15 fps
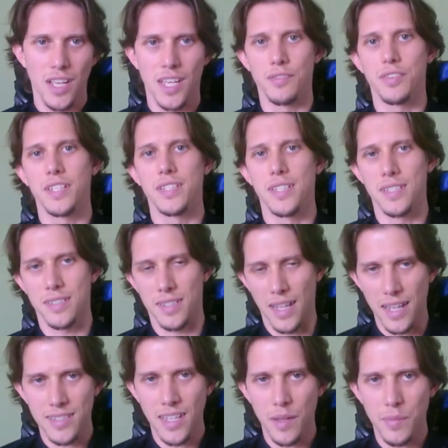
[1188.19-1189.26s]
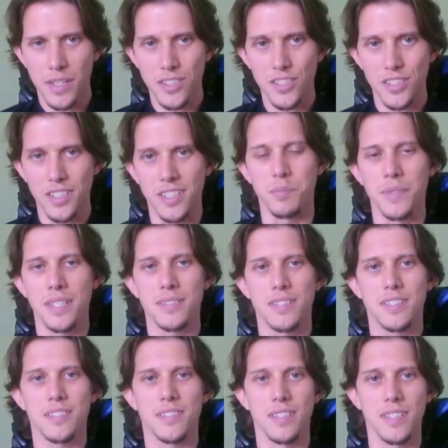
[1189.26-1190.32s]
If he does less damage, it means
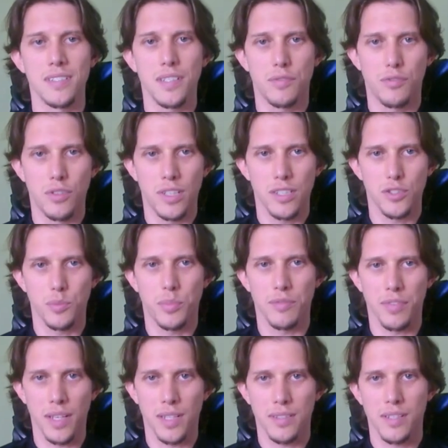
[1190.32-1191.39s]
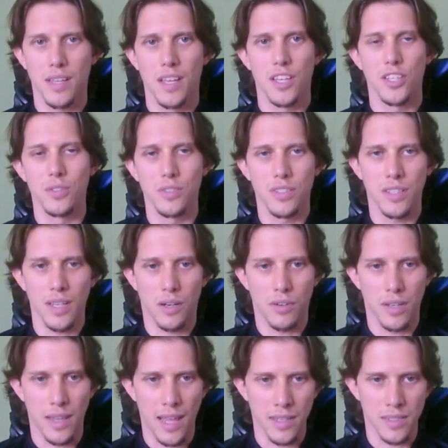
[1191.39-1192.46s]
it's easier for us to prevent using our
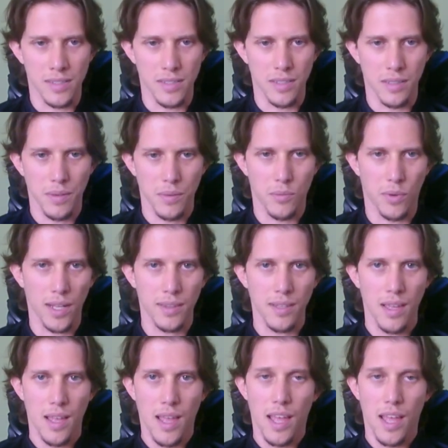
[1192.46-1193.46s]
legacy, right?